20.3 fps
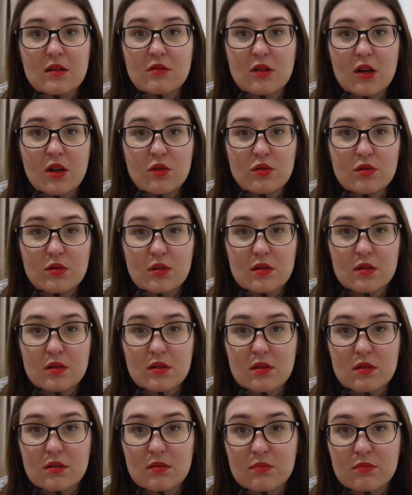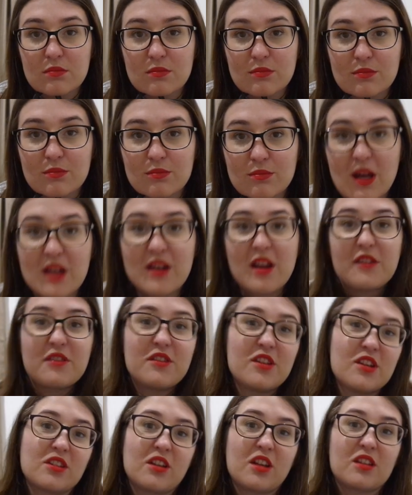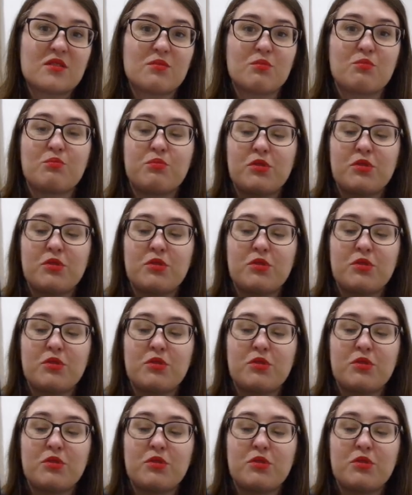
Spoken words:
euros. And I think that's